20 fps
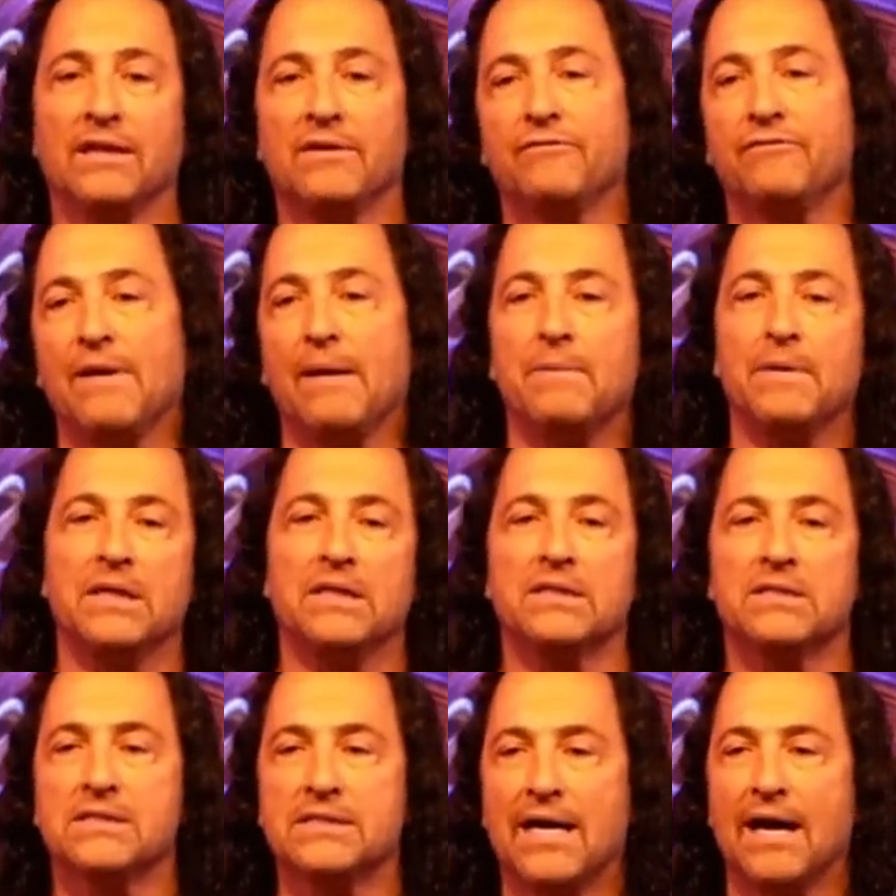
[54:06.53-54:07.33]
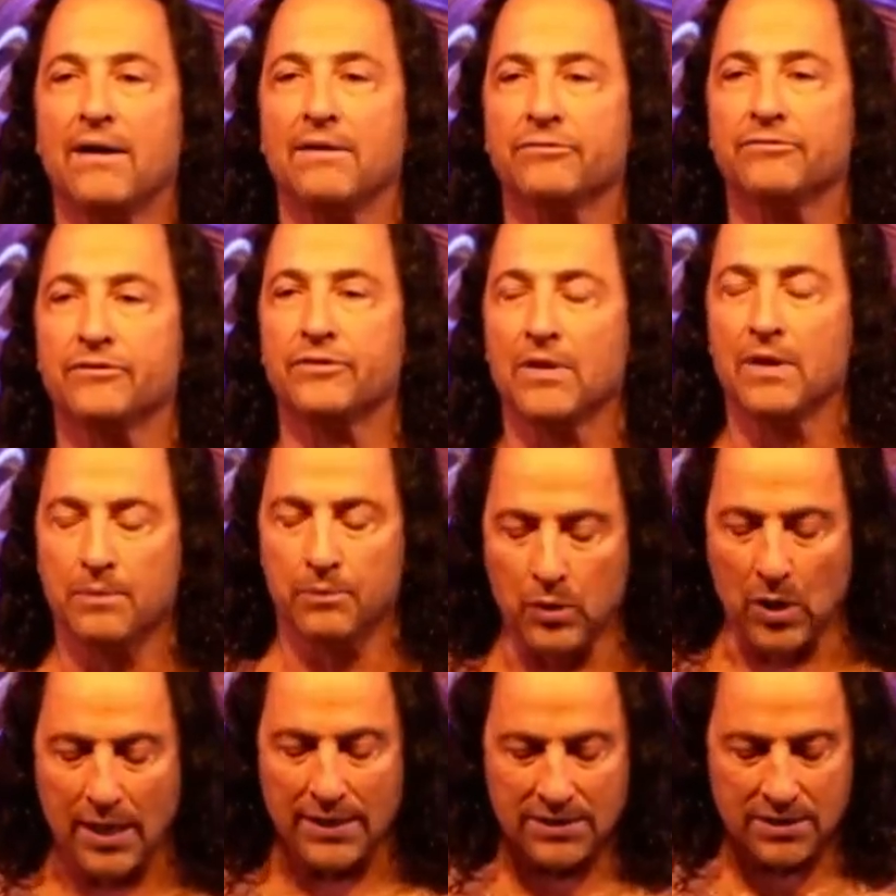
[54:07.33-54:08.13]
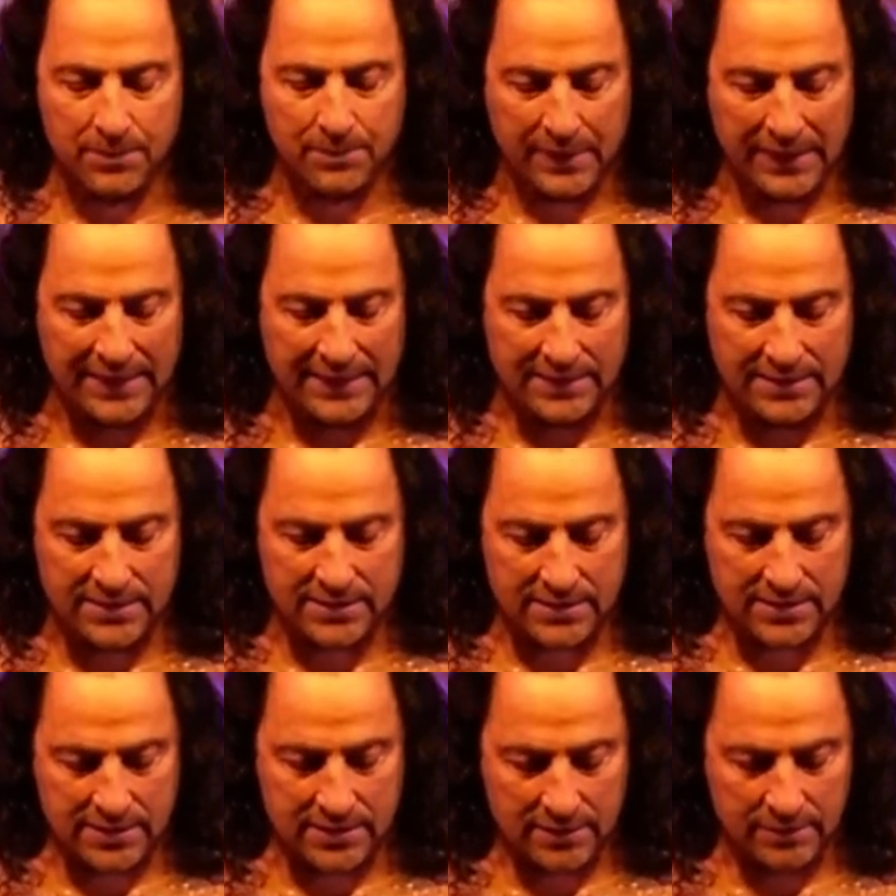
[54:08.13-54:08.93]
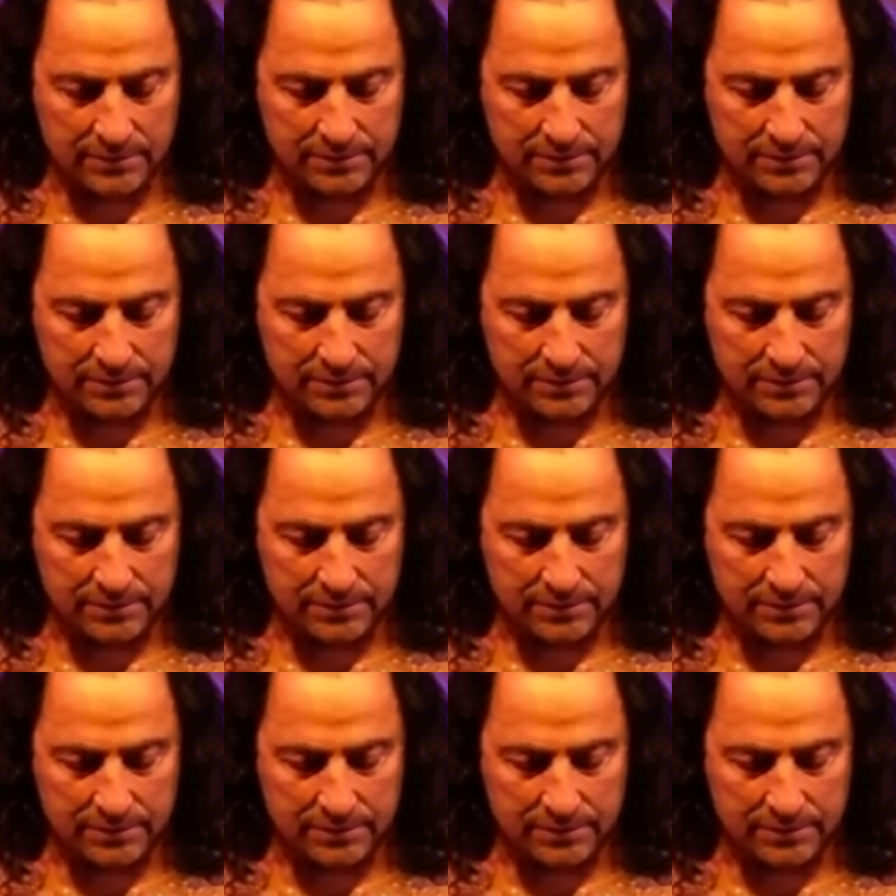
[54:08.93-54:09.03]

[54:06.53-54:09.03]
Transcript: and feminine self brought to peace.